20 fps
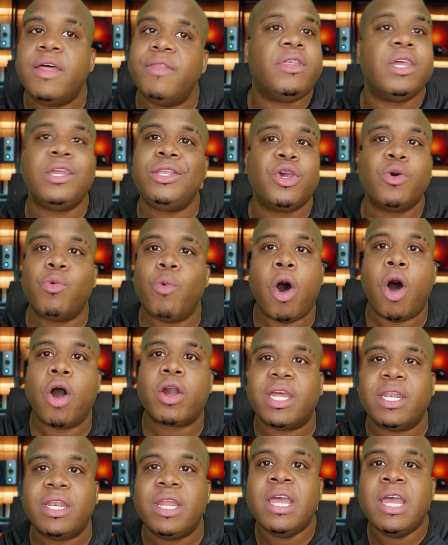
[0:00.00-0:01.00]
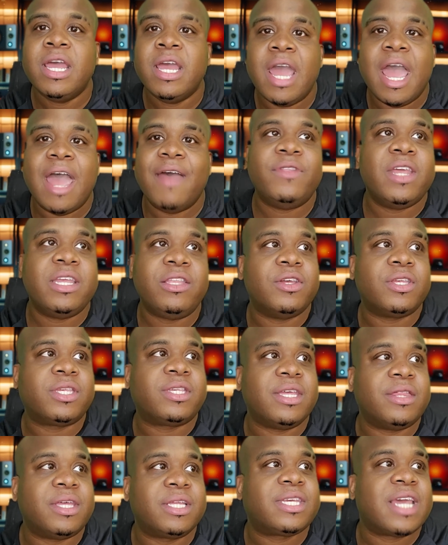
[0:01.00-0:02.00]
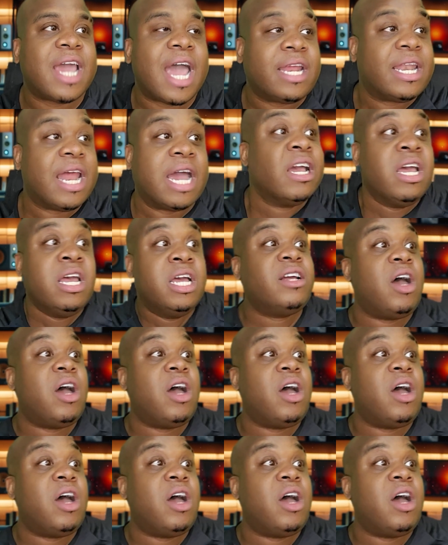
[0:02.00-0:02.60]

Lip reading: And then you're walking, and then you see the China.